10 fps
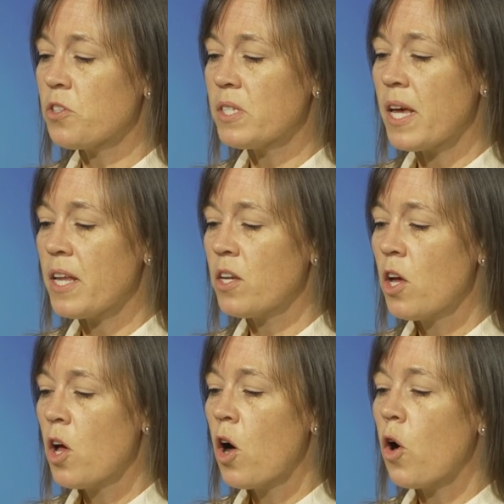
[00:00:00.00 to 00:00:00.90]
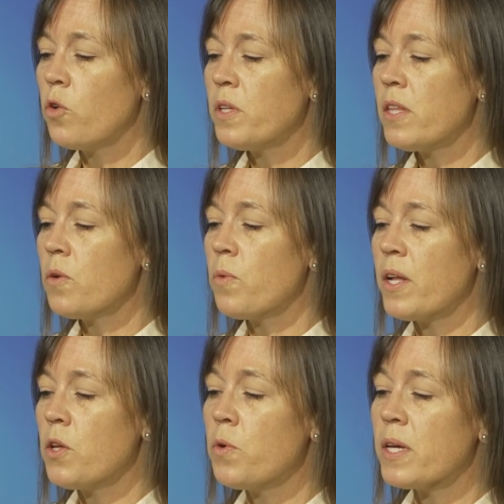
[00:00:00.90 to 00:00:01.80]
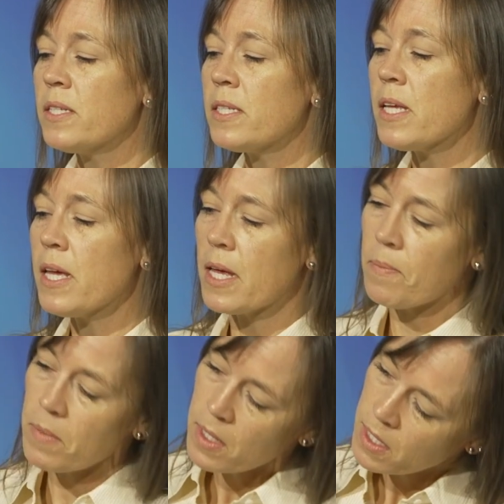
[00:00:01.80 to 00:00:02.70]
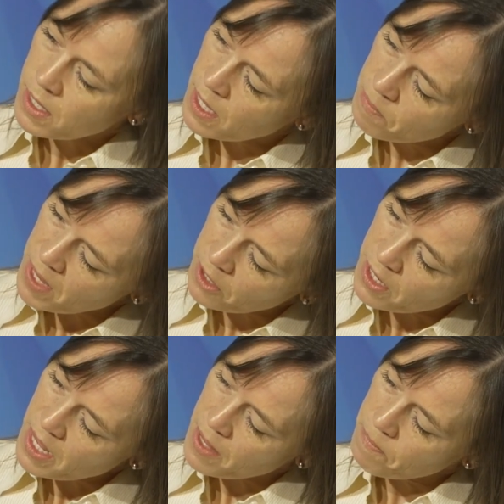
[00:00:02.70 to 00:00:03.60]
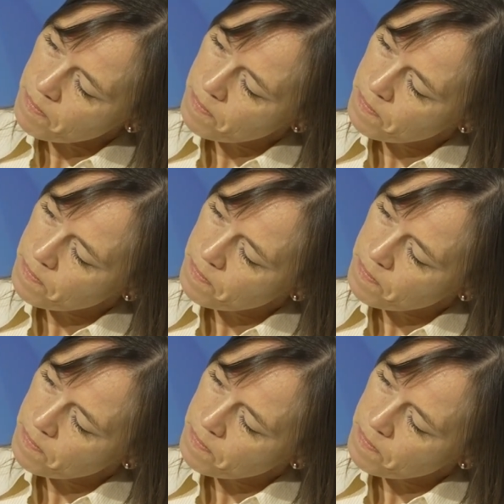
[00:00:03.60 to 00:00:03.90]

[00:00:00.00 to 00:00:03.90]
said, "Only the one who can see him can marry him."